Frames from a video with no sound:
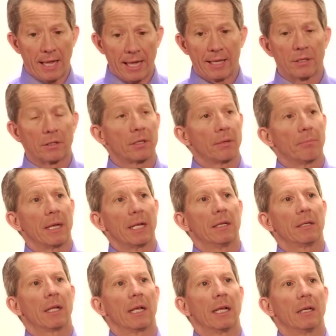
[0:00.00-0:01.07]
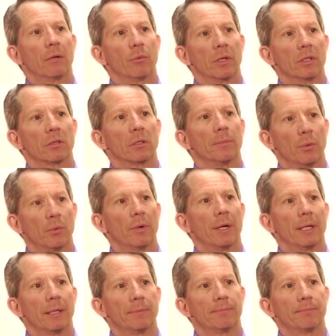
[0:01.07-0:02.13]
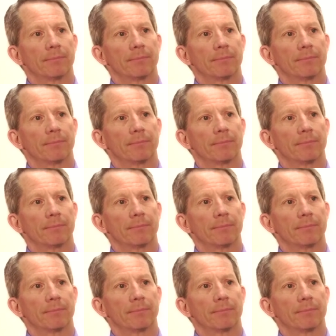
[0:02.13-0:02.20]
and to maintain reasonable weight.